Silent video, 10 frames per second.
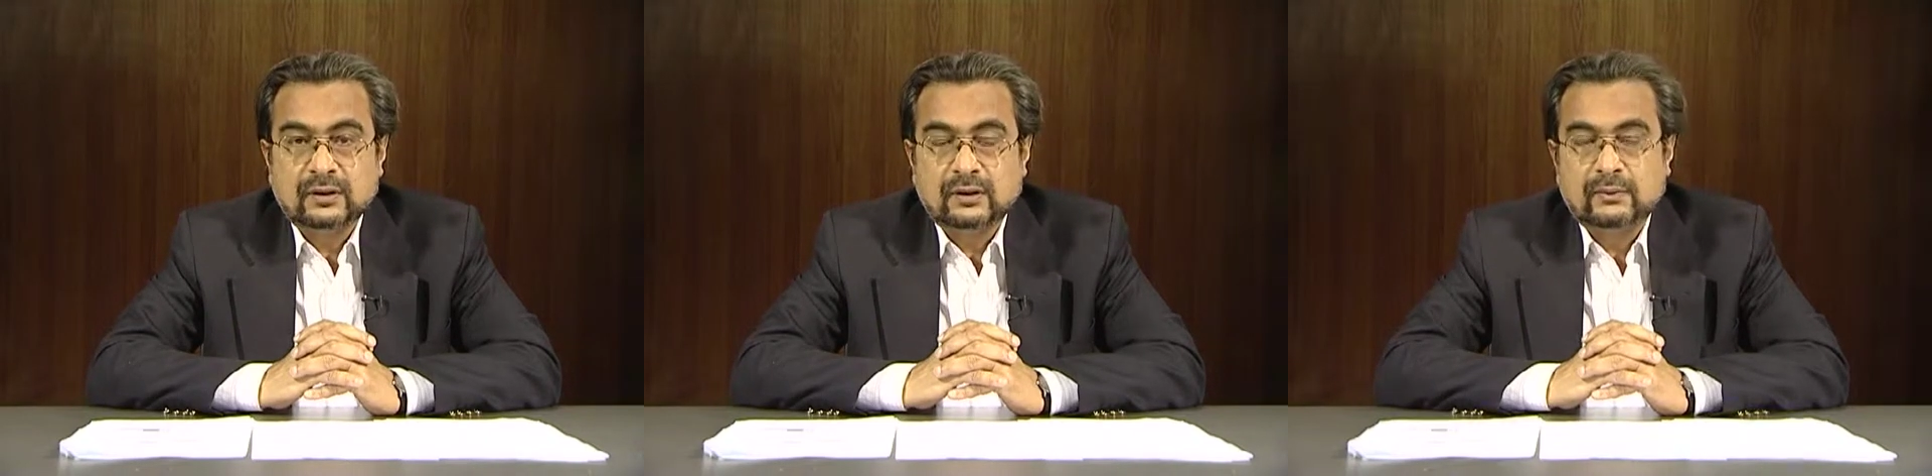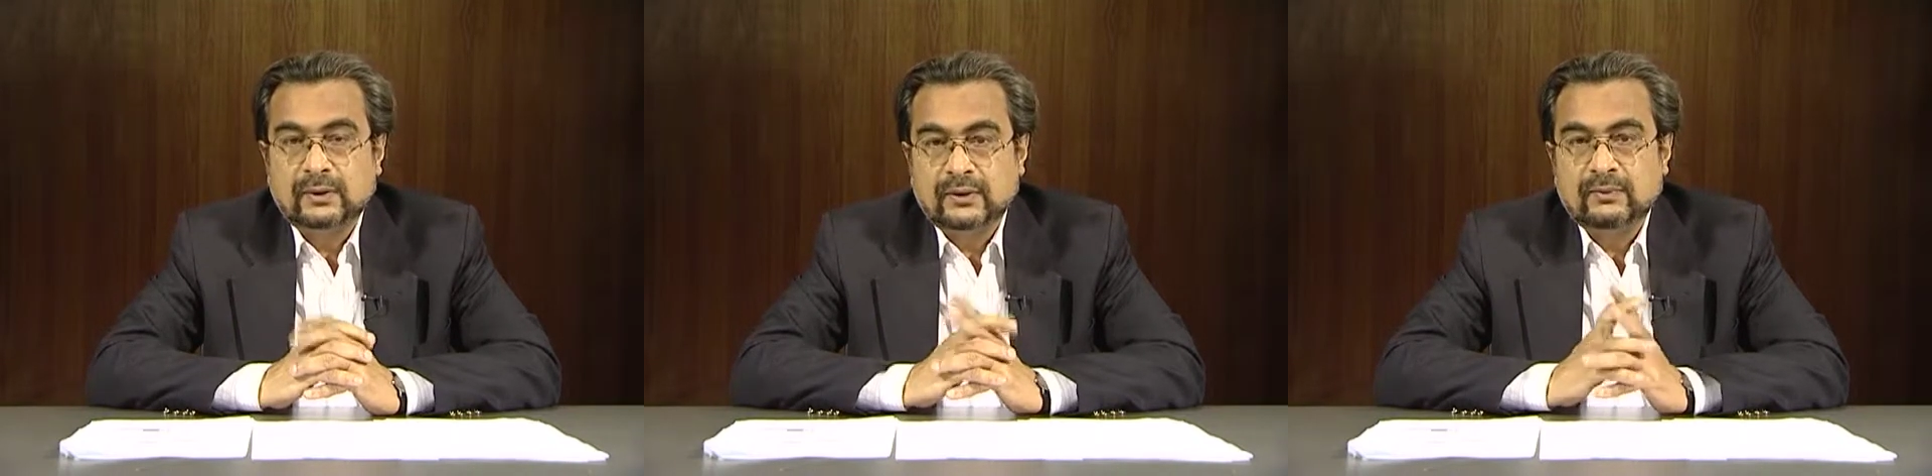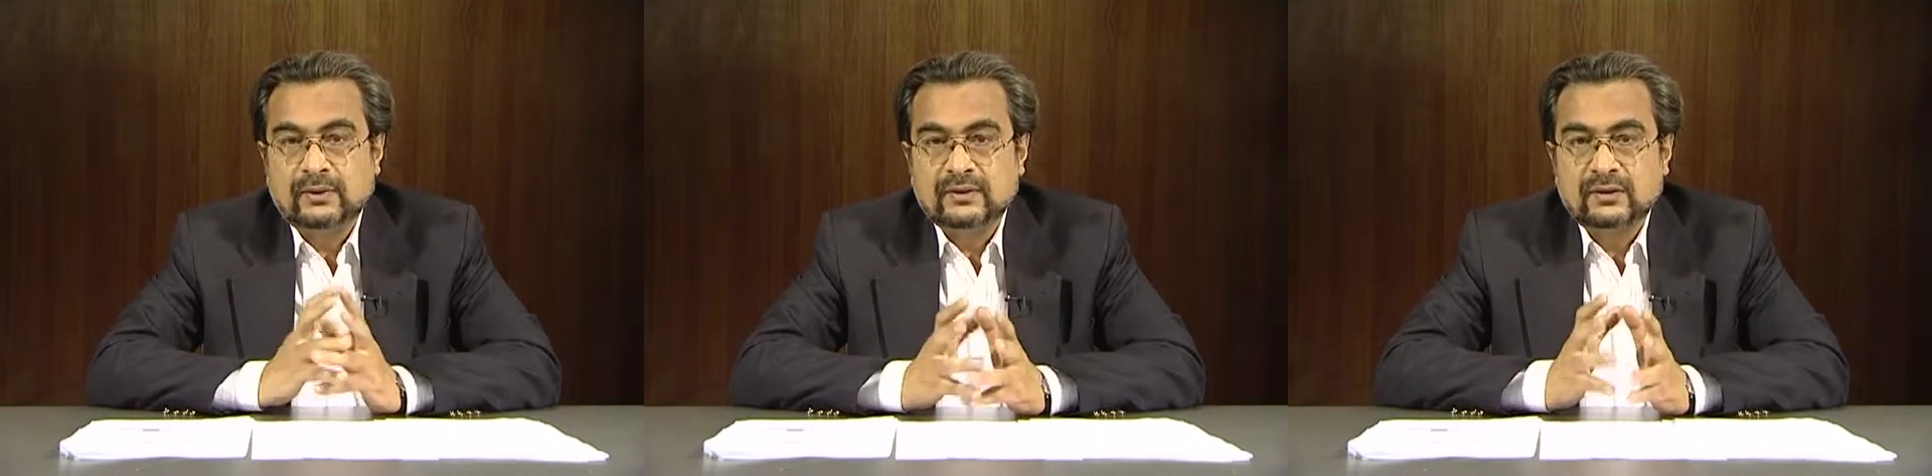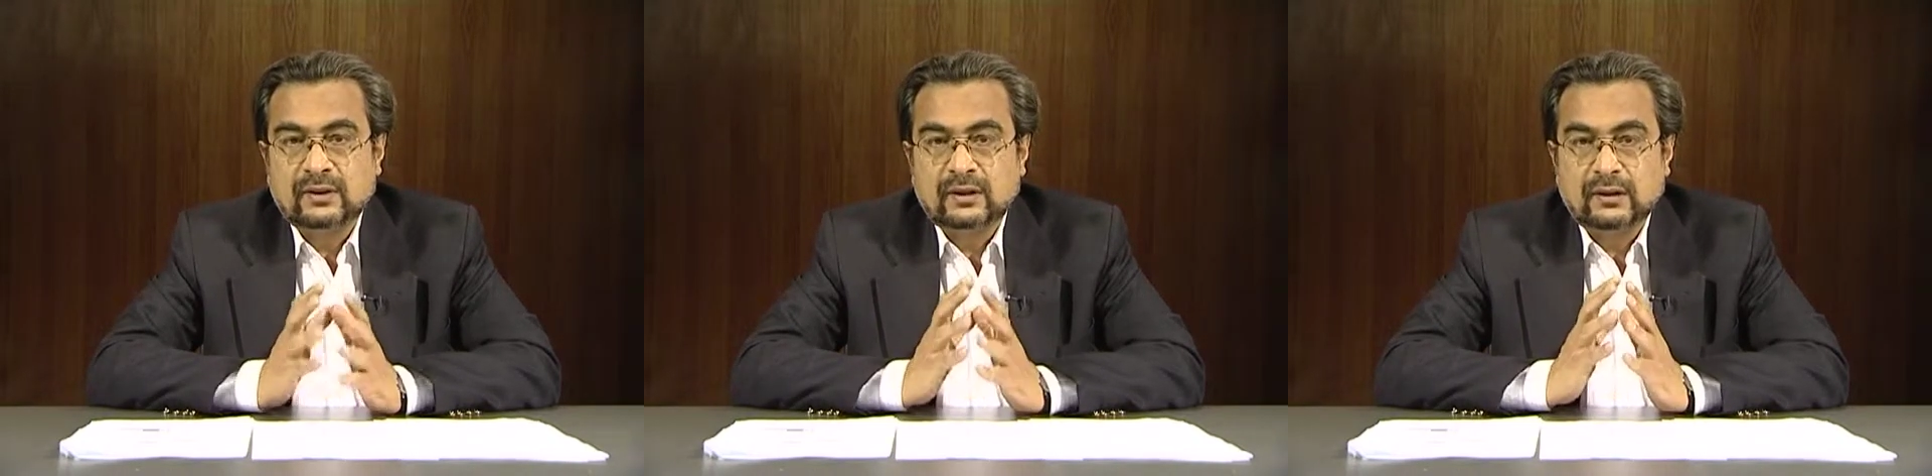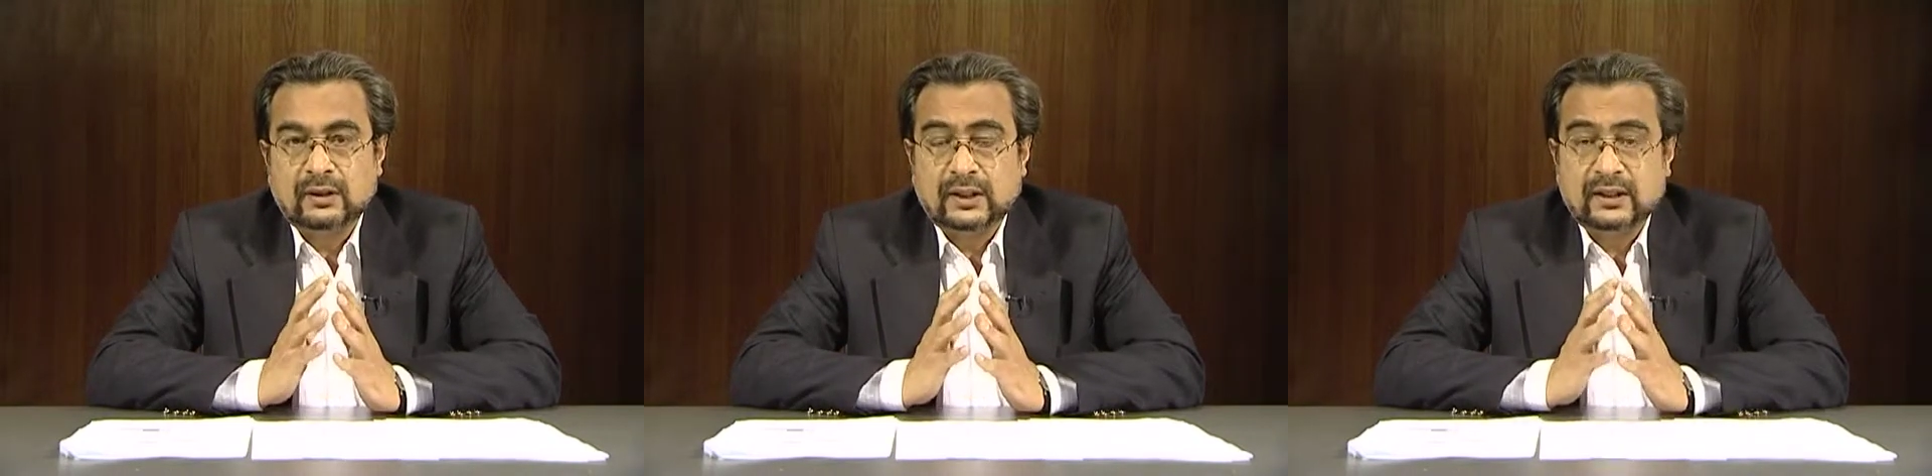about him is
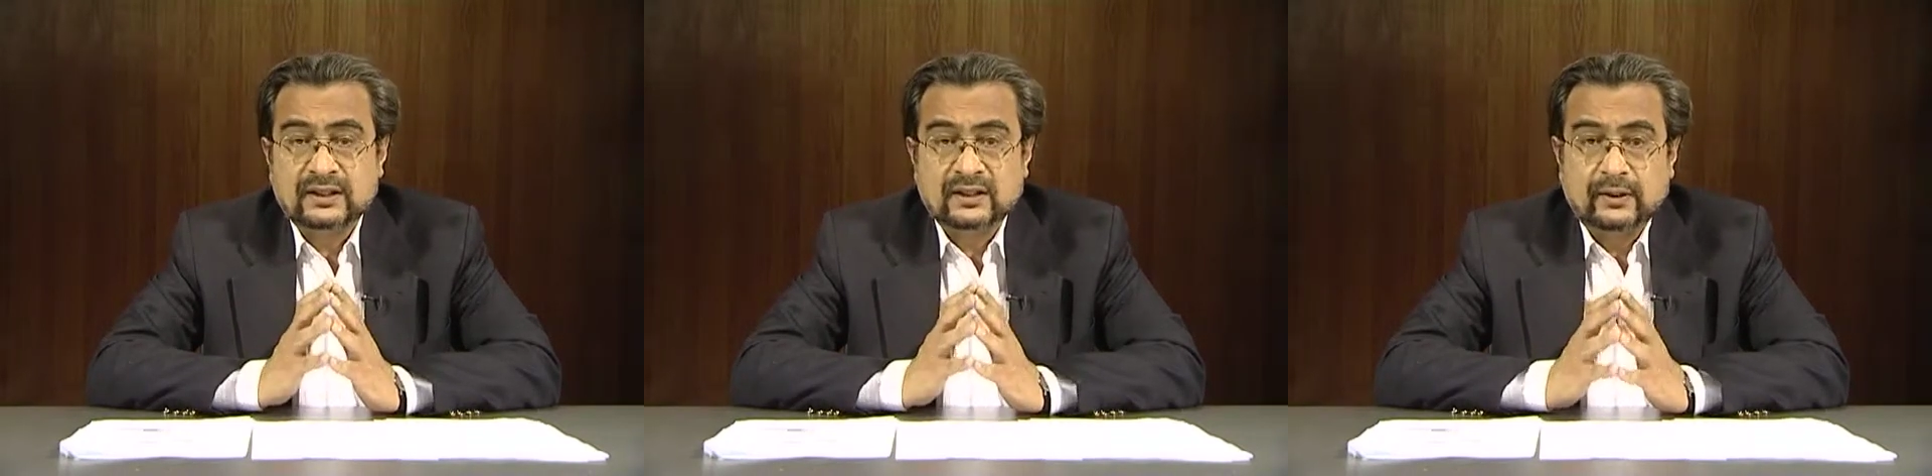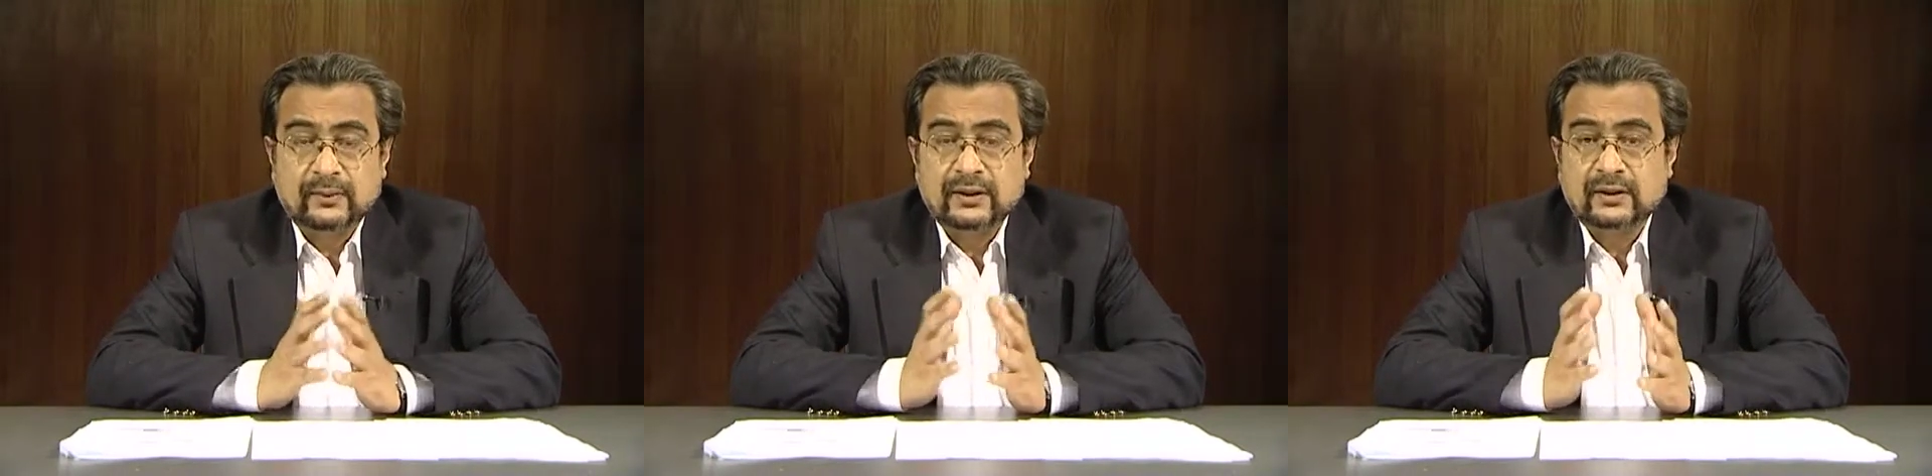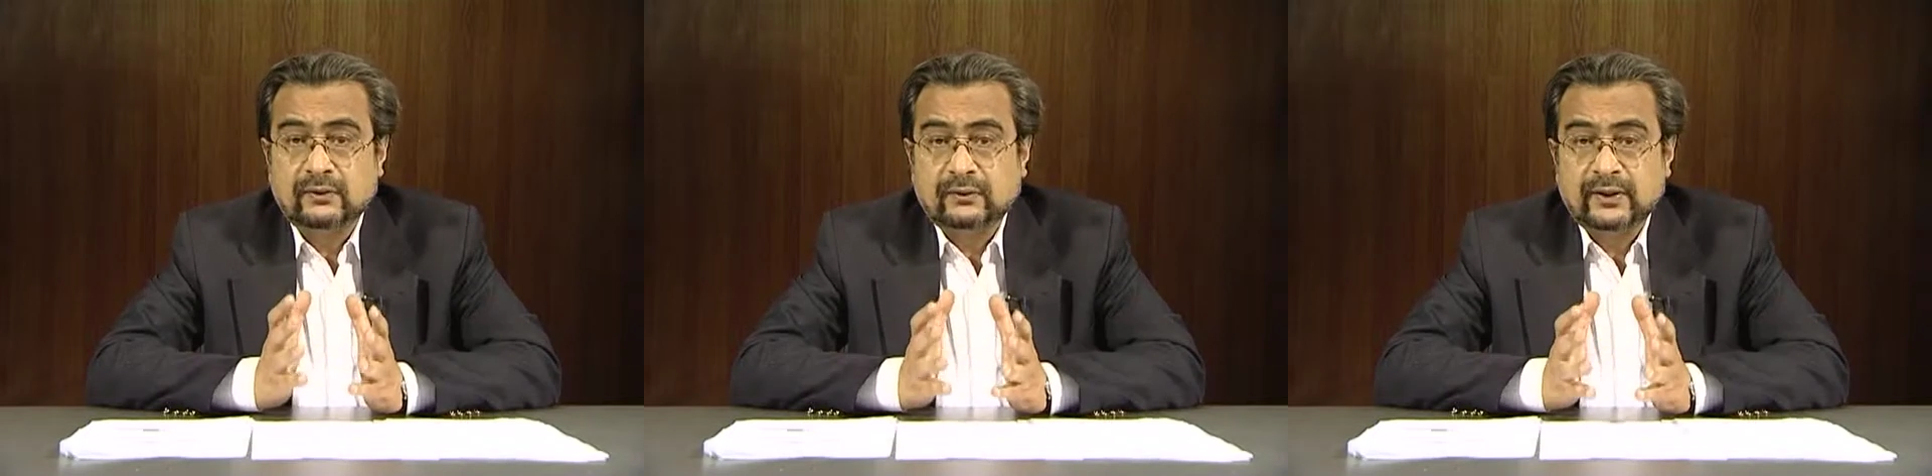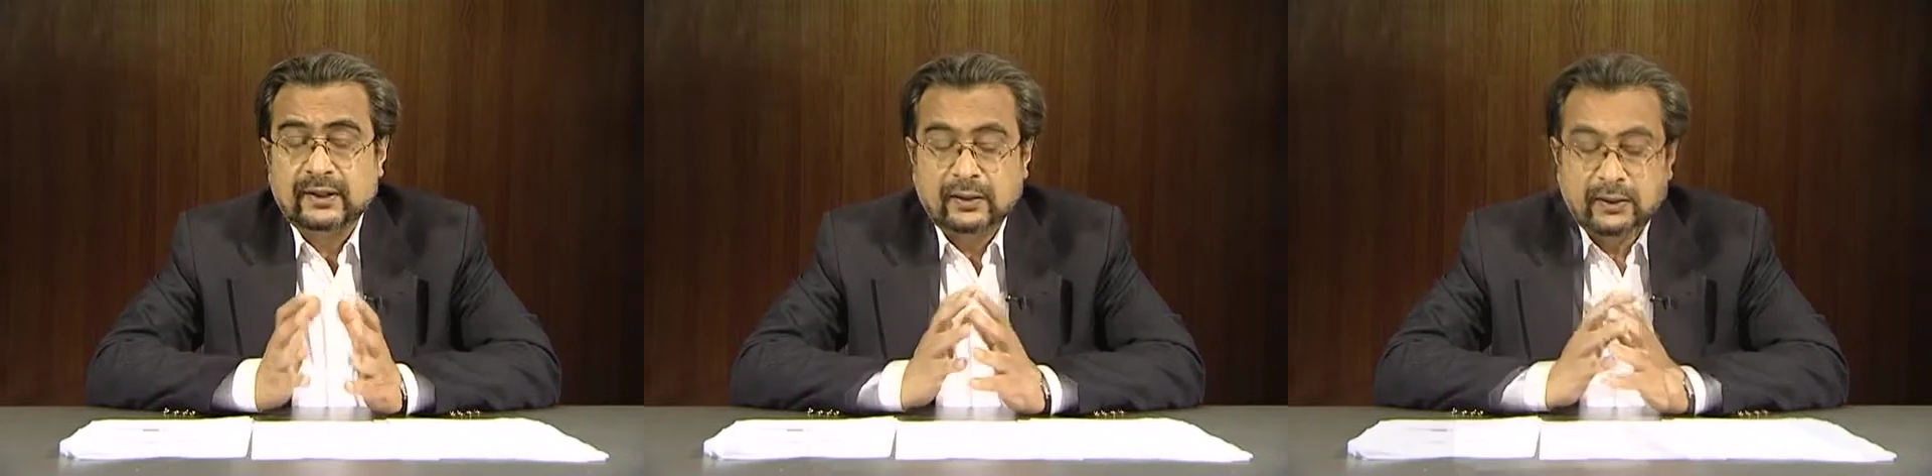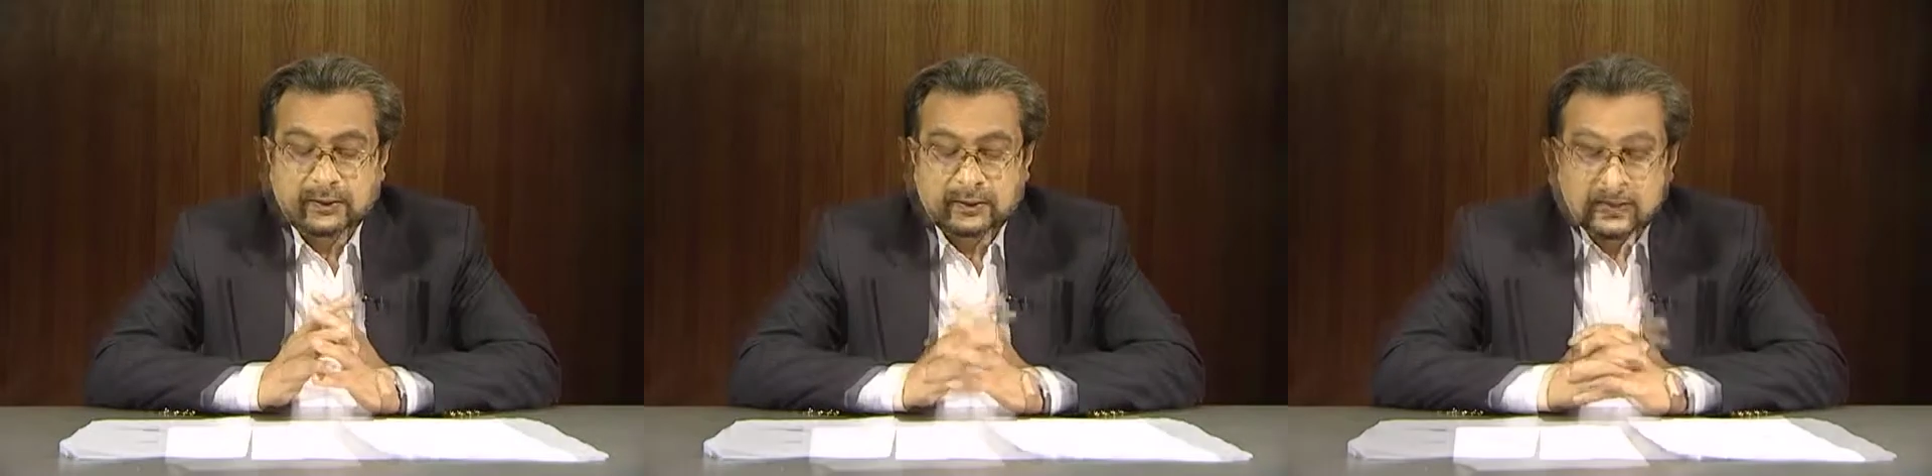a kazzab, that he's a great
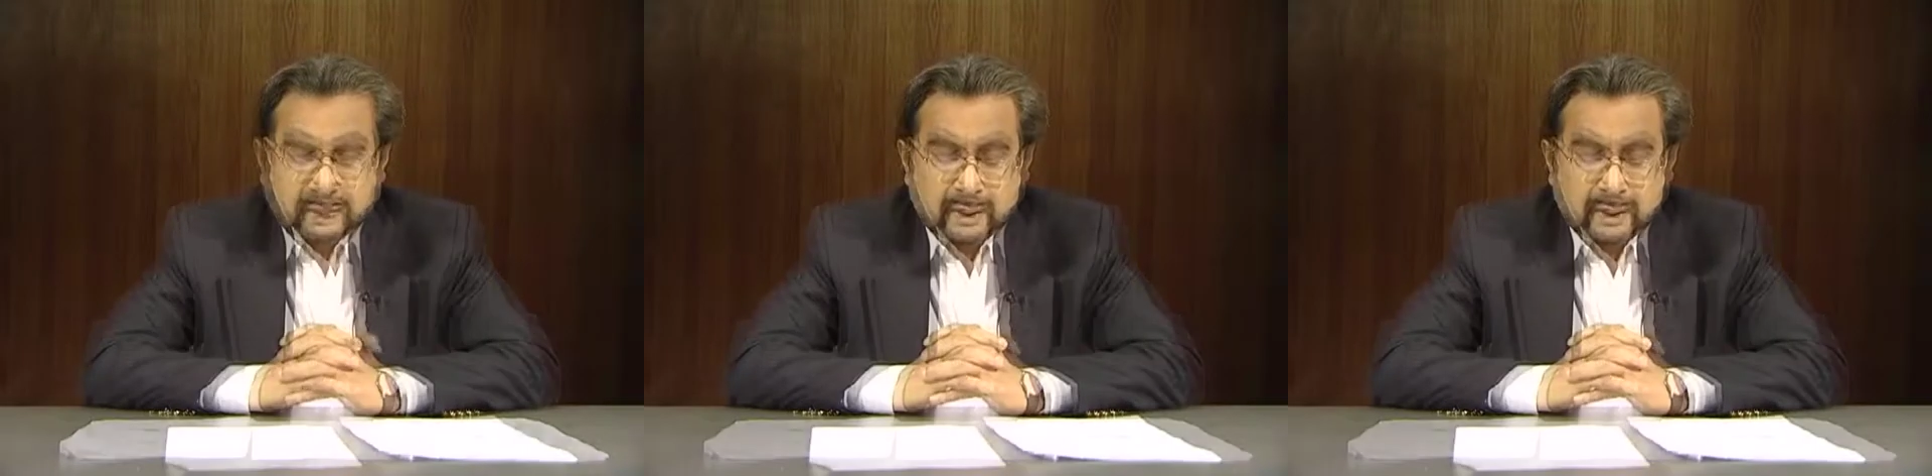liar.